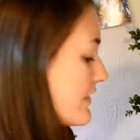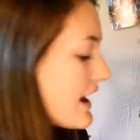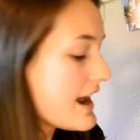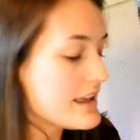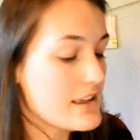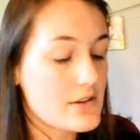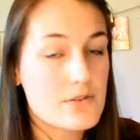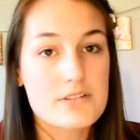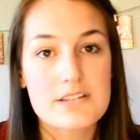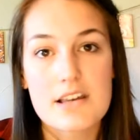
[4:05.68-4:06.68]
one that I
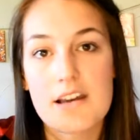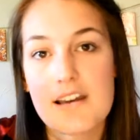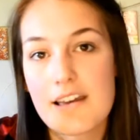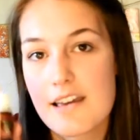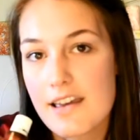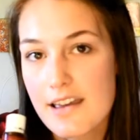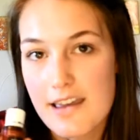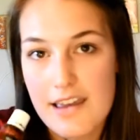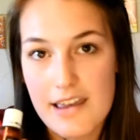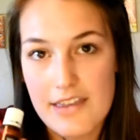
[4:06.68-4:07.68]
use
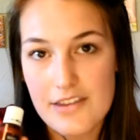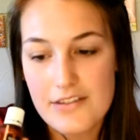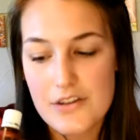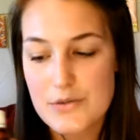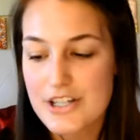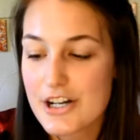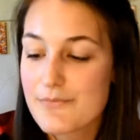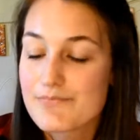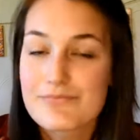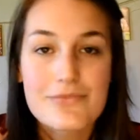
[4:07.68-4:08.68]
in the
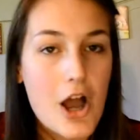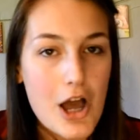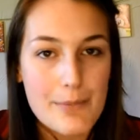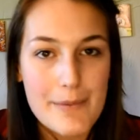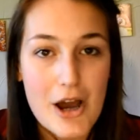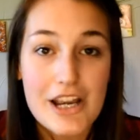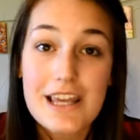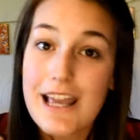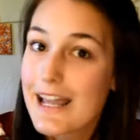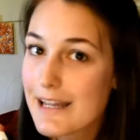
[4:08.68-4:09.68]
diffuser, on my
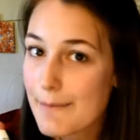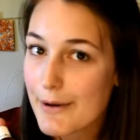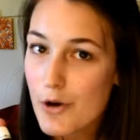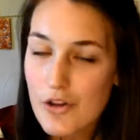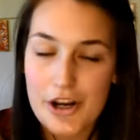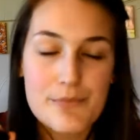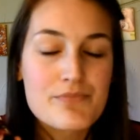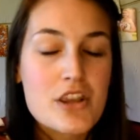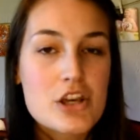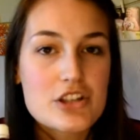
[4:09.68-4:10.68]
body, and in my roller.
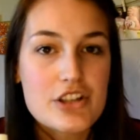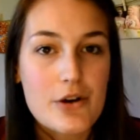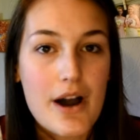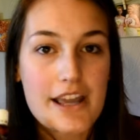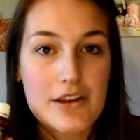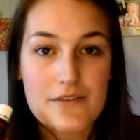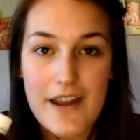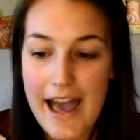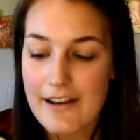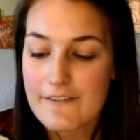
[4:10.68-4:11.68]
So
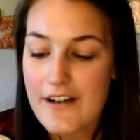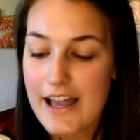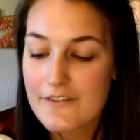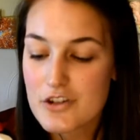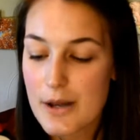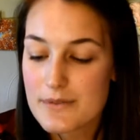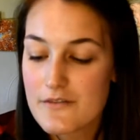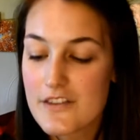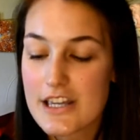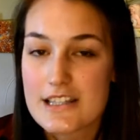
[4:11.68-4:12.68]
I add 5
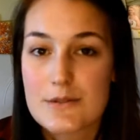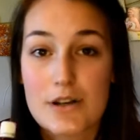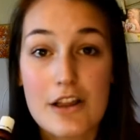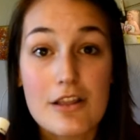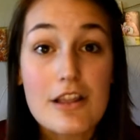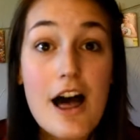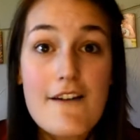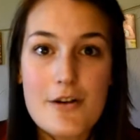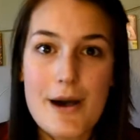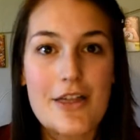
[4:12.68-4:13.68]
drops of this. What I
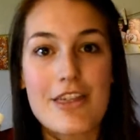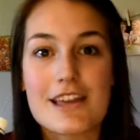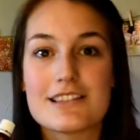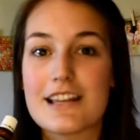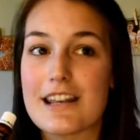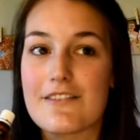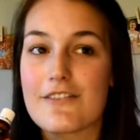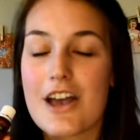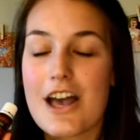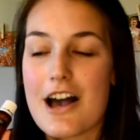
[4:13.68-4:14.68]
love about this, and if